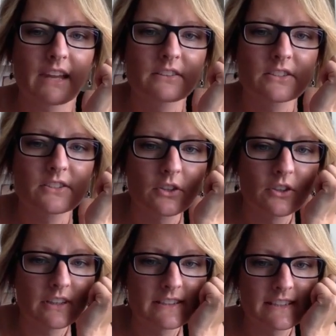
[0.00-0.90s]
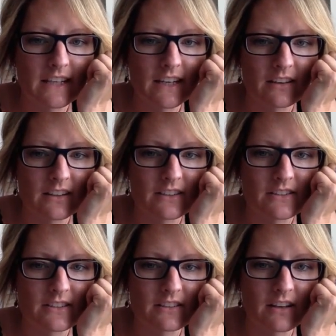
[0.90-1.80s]
And so you can see
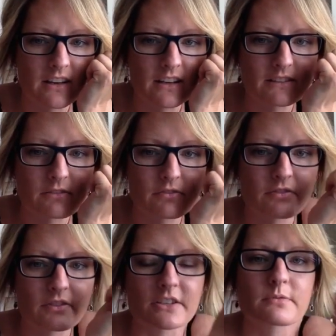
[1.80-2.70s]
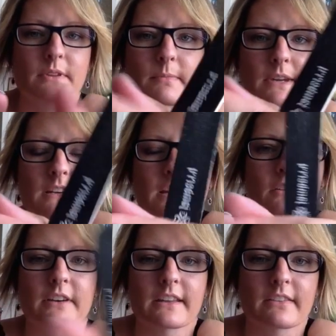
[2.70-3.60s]
it's nice and flush with my
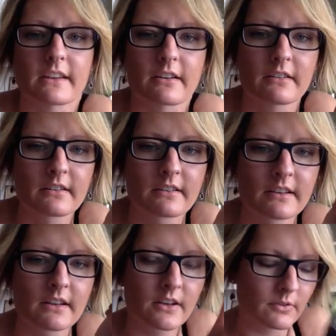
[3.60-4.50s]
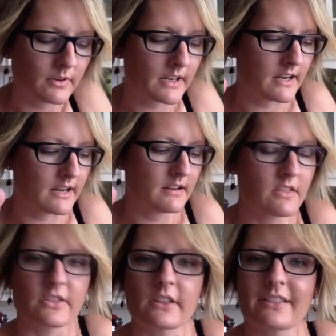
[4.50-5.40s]
nail right there. Okay,
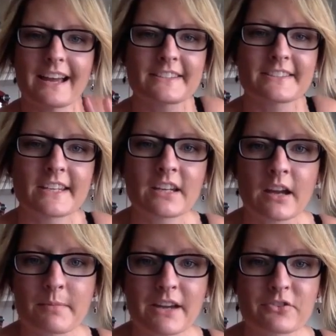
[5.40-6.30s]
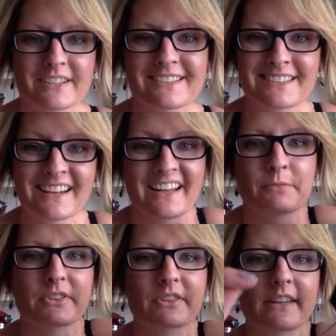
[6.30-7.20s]
the last thing, I'm actually
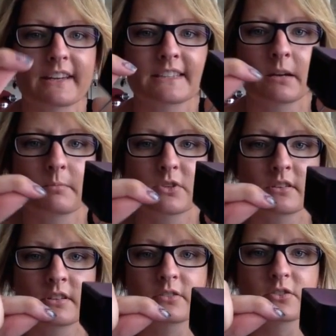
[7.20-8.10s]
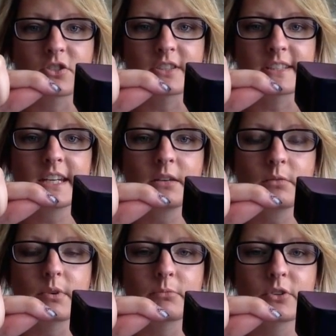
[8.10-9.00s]
done, but the last thing I'm going to do is just heat
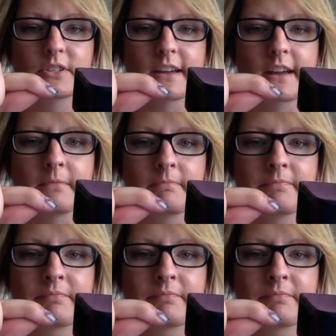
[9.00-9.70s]
one more time